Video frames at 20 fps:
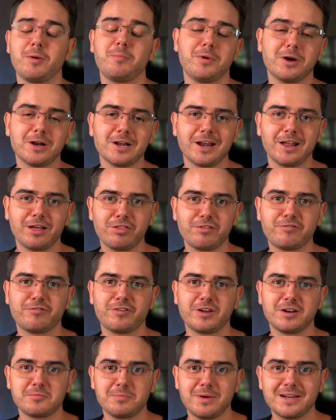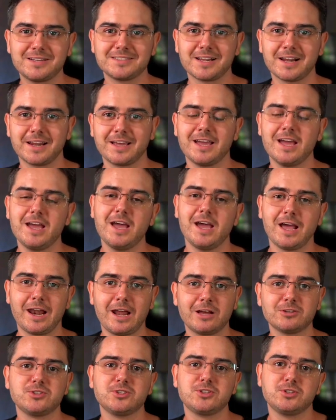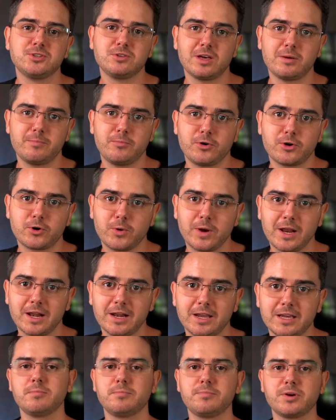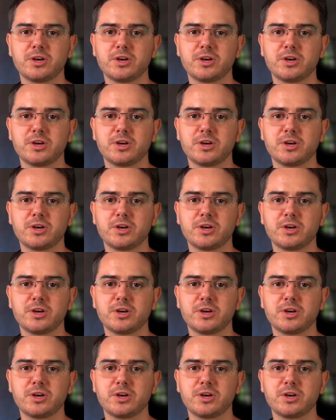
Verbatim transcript: a monolith fundamentally allows you to do that more quickly